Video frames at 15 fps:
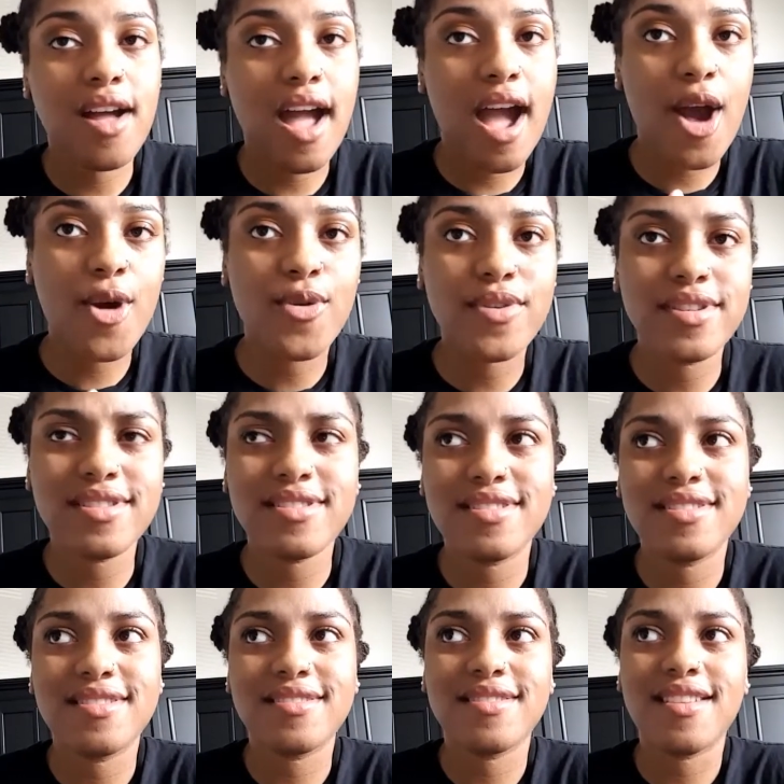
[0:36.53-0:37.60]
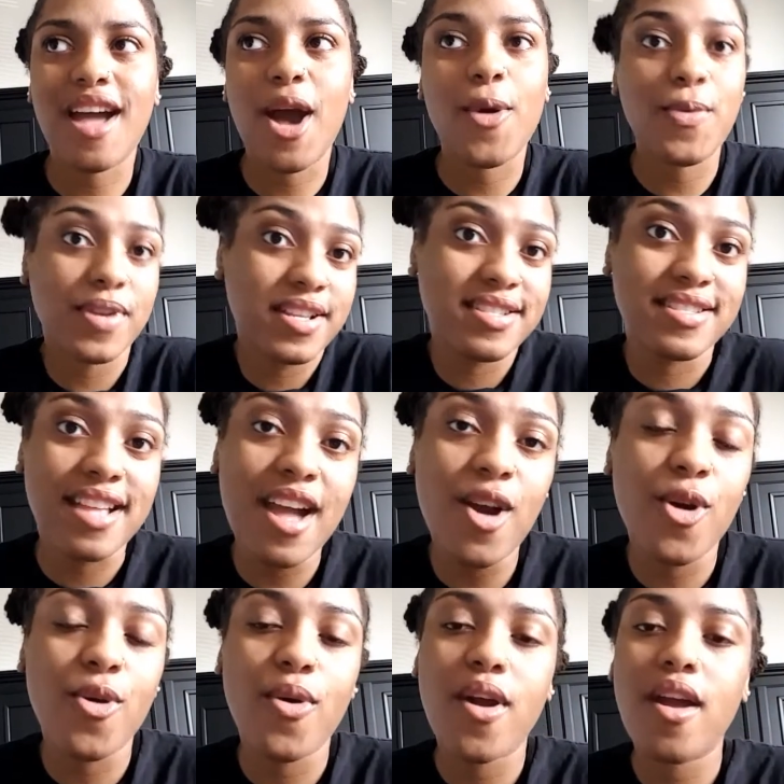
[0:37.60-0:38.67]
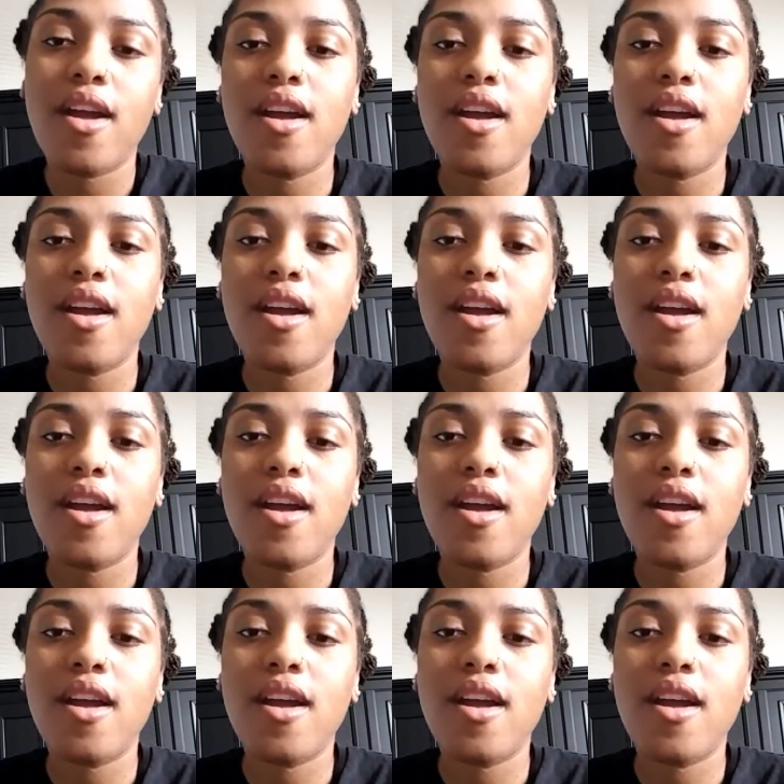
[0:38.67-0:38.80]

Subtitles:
how it is now.